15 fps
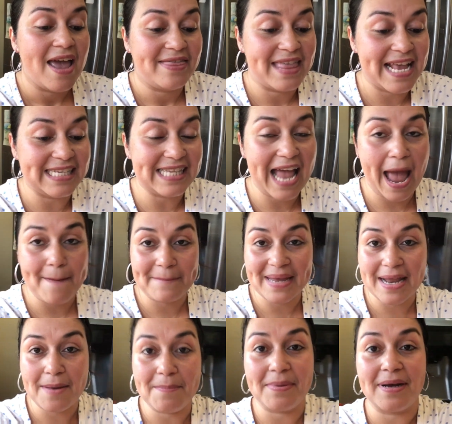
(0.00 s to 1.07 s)
Things
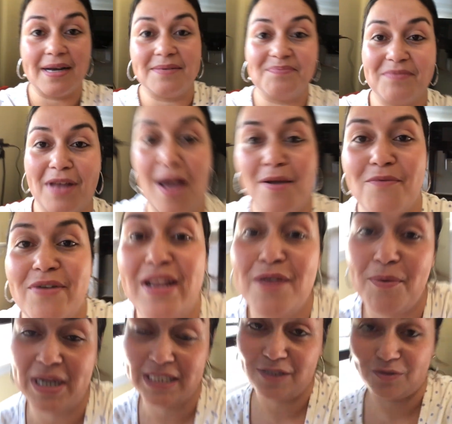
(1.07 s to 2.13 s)
happen, but I really
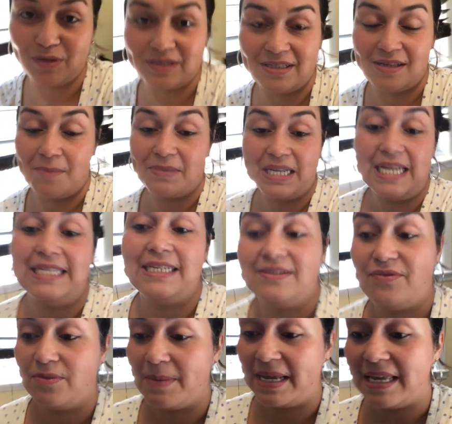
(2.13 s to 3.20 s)
wanted to do it something like this
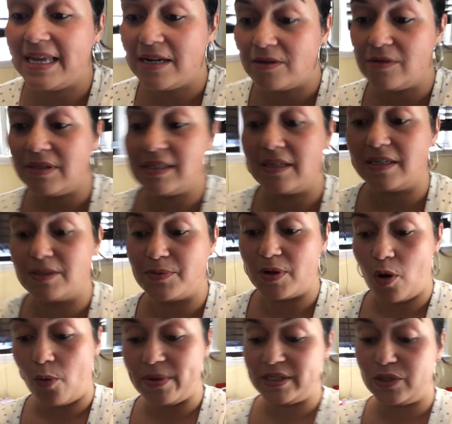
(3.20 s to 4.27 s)
for my kiddos because we
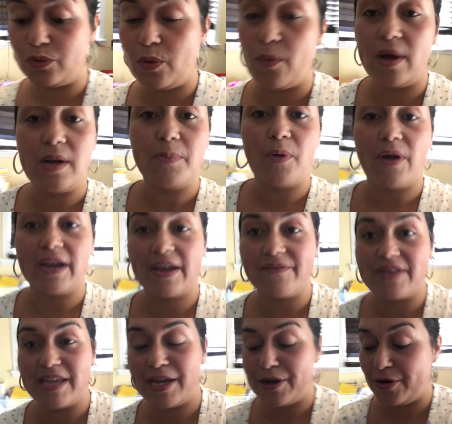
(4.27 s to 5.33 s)
always do a water park
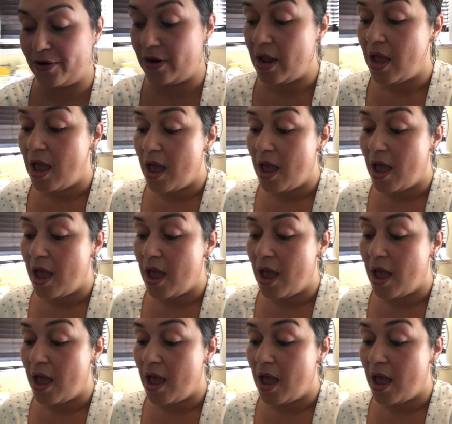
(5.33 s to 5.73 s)
every year.